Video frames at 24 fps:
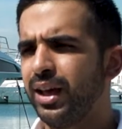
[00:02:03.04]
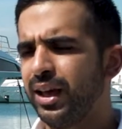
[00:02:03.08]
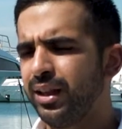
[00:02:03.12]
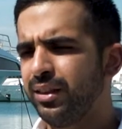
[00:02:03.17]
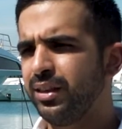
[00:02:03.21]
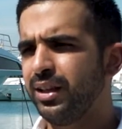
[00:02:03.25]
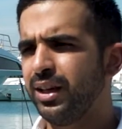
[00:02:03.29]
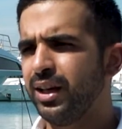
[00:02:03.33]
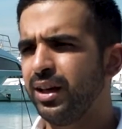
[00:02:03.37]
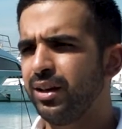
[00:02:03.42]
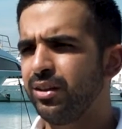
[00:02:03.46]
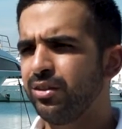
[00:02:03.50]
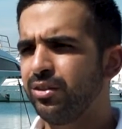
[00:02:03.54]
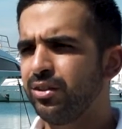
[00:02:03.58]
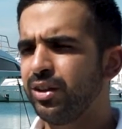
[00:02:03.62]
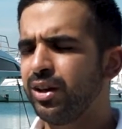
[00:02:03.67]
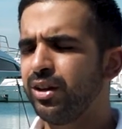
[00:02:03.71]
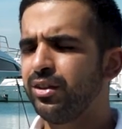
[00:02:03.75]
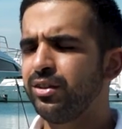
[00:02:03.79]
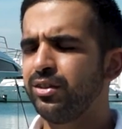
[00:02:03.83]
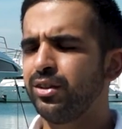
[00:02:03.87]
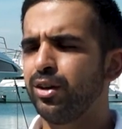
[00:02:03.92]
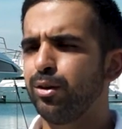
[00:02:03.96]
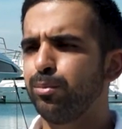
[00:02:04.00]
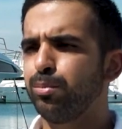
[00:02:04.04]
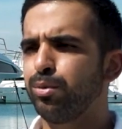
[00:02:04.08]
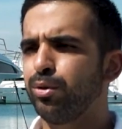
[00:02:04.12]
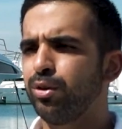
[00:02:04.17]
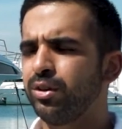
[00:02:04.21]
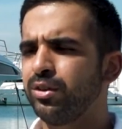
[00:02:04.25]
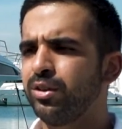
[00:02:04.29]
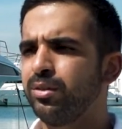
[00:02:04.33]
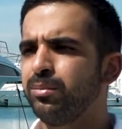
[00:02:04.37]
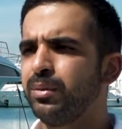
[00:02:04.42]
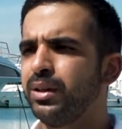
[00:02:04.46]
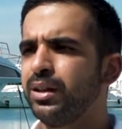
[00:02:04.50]
and the extras, is
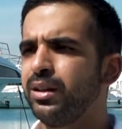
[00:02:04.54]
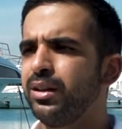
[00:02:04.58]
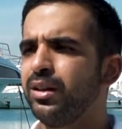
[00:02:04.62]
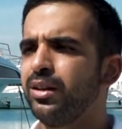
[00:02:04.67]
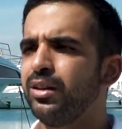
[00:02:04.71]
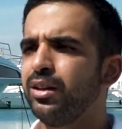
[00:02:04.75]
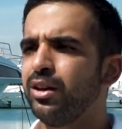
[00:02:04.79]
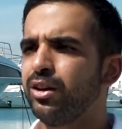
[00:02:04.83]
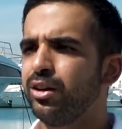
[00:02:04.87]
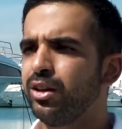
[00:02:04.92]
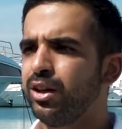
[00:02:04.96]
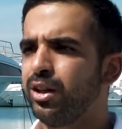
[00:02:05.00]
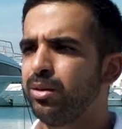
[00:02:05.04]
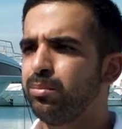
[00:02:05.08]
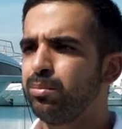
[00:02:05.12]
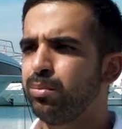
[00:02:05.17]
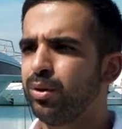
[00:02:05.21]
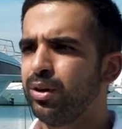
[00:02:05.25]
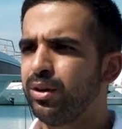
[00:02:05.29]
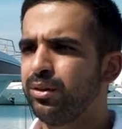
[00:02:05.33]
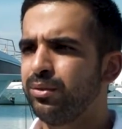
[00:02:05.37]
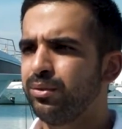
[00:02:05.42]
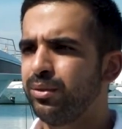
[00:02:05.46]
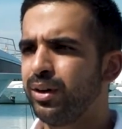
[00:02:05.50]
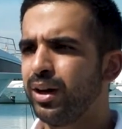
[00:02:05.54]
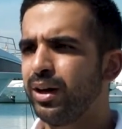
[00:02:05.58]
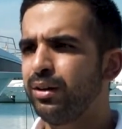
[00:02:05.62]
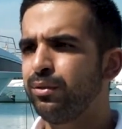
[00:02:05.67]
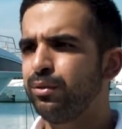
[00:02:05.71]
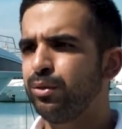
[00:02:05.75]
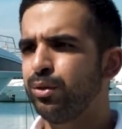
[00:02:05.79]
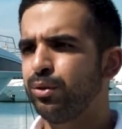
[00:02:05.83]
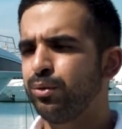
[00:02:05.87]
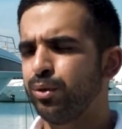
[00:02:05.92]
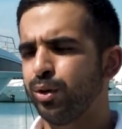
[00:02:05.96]
approximately 13.5 to